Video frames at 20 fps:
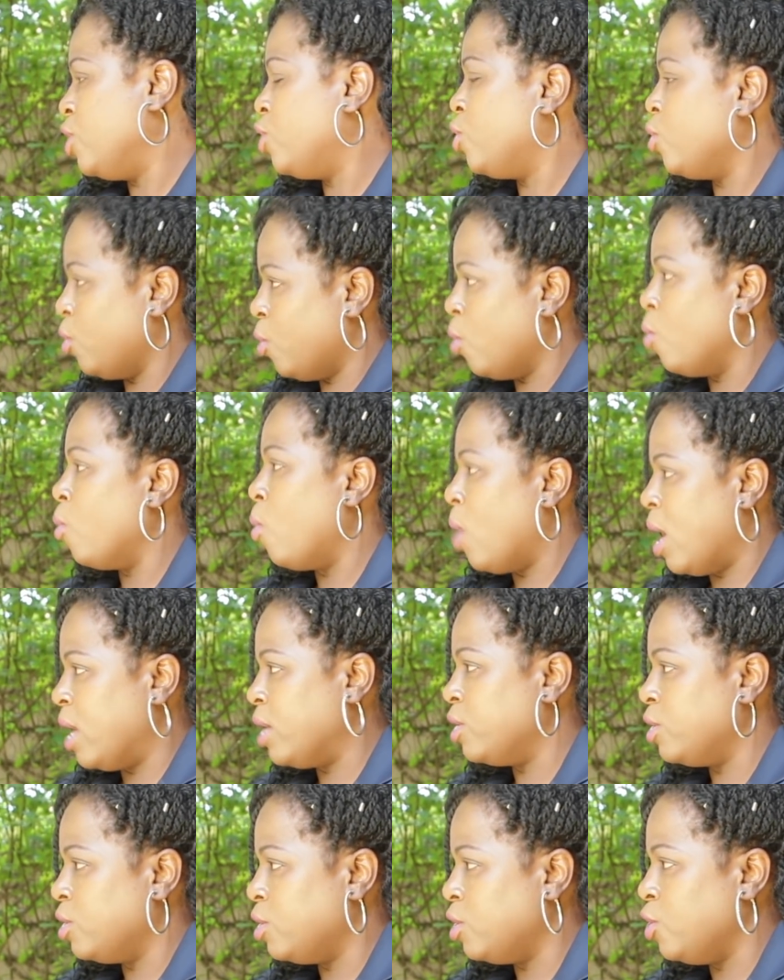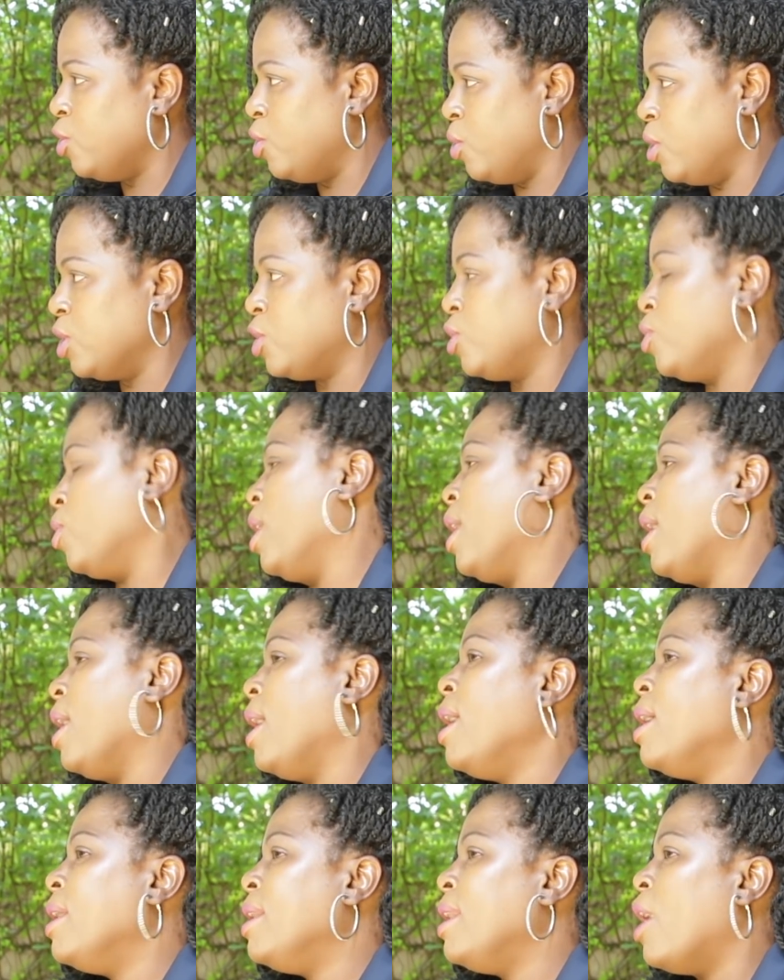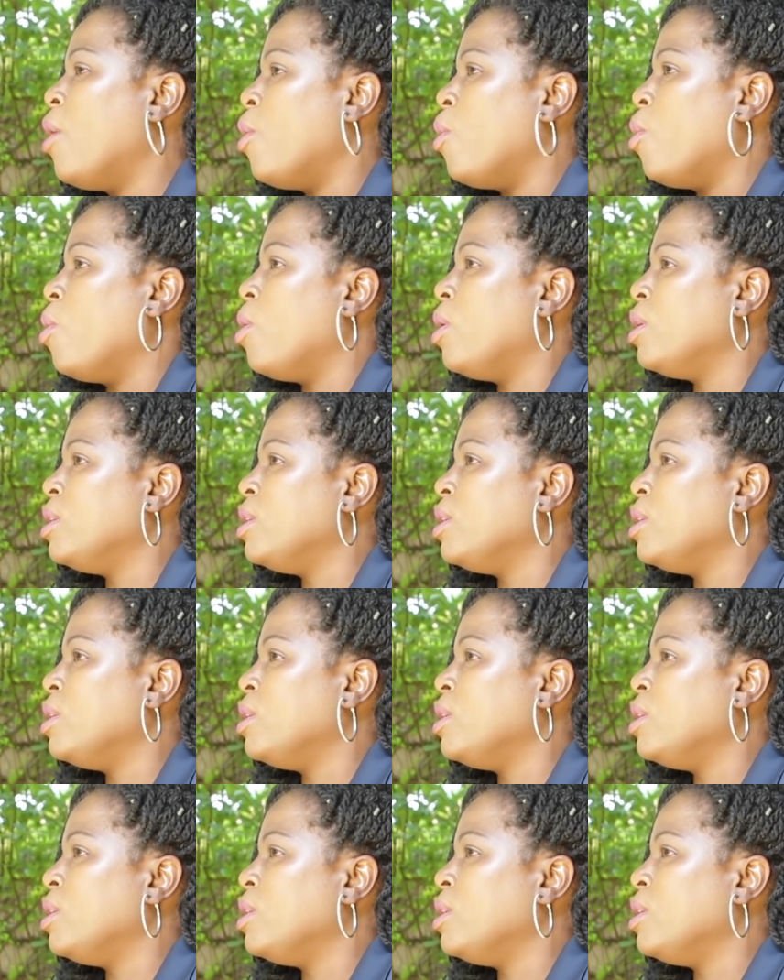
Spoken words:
to $1. Now,